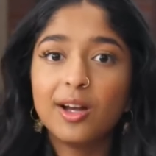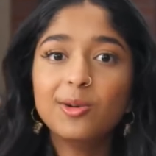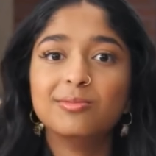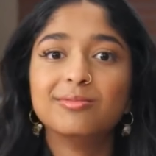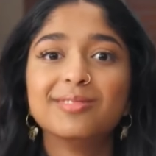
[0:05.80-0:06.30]

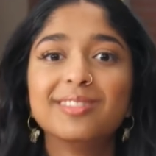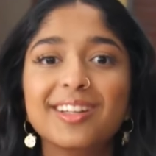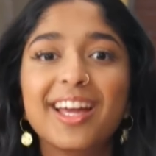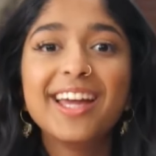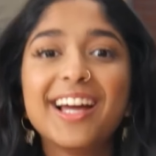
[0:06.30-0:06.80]
Oh,
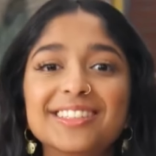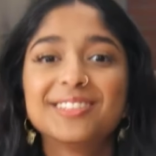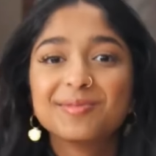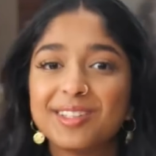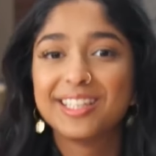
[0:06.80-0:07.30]
hey
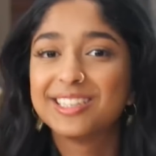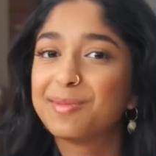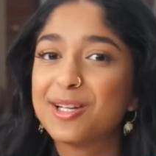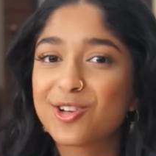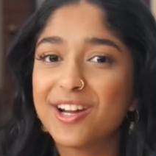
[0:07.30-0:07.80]
guys. It's
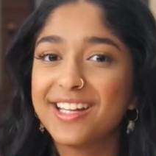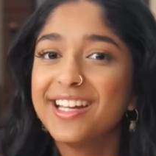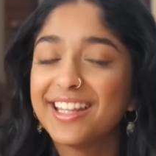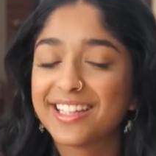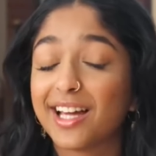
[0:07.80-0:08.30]

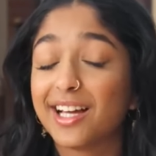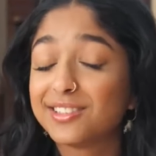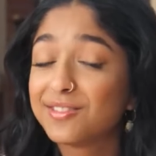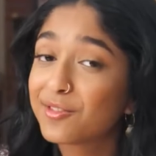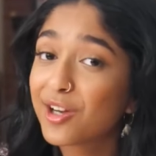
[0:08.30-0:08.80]
Maitreyi and the
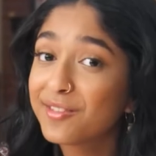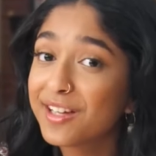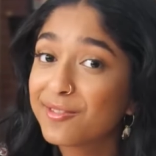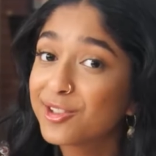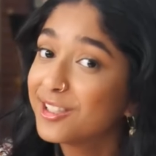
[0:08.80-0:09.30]
cast of Never Have I
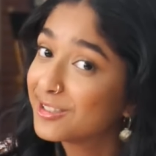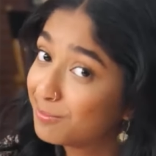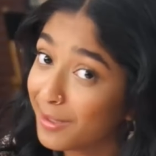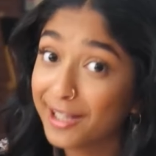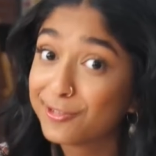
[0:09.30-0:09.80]
Ever is
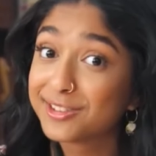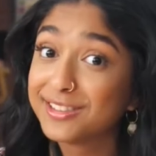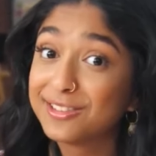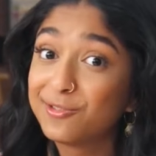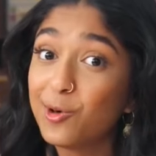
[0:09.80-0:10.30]
back for
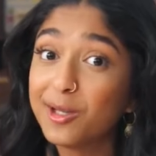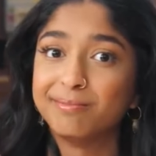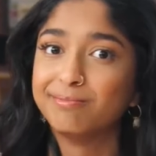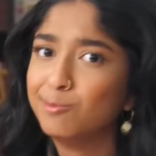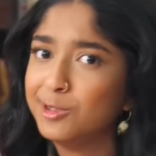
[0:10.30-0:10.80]
season four.
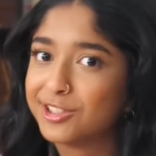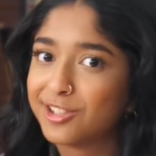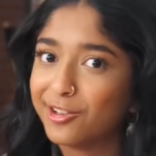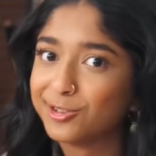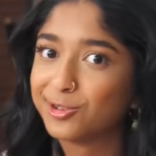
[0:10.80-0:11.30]
We just got our